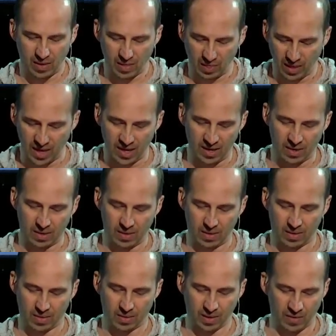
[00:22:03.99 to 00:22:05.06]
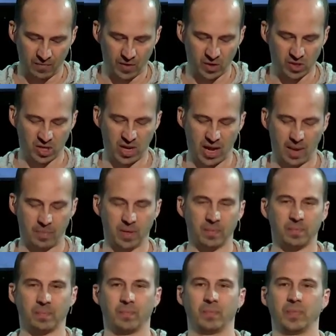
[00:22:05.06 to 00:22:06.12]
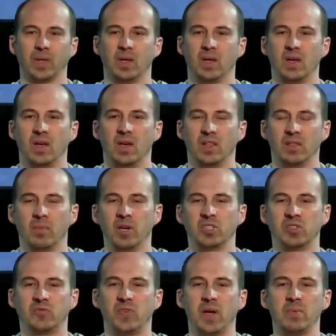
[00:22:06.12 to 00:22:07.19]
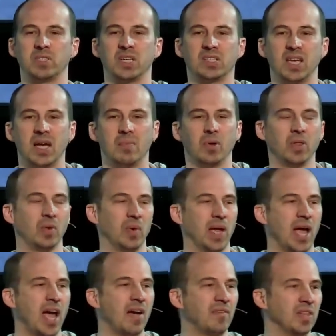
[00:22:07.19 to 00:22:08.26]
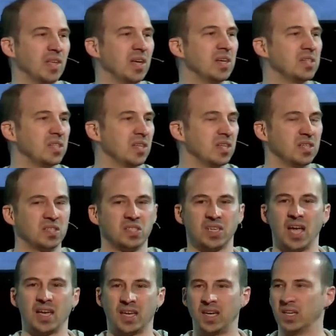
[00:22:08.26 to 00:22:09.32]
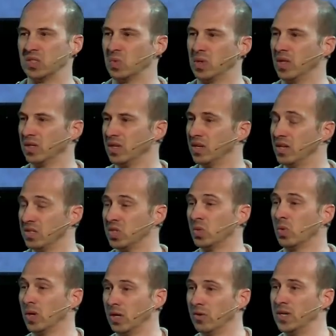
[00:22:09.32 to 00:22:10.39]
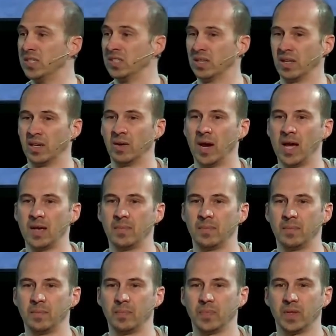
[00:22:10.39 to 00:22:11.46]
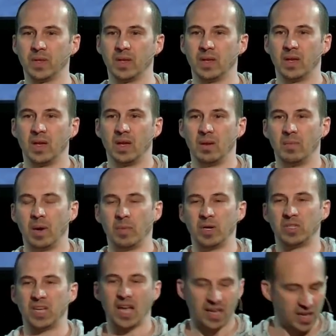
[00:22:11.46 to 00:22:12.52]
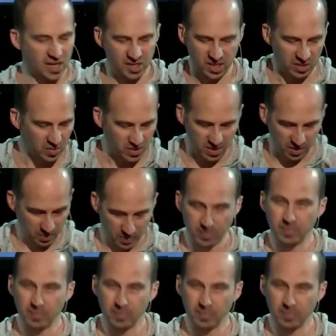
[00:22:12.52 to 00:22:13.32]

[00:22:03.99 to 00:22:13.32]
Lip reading: later conversion happened. The most famous example that we have of this is Zacchaeus. We looked at his story recently, right? Remember Zacchaeus? He was a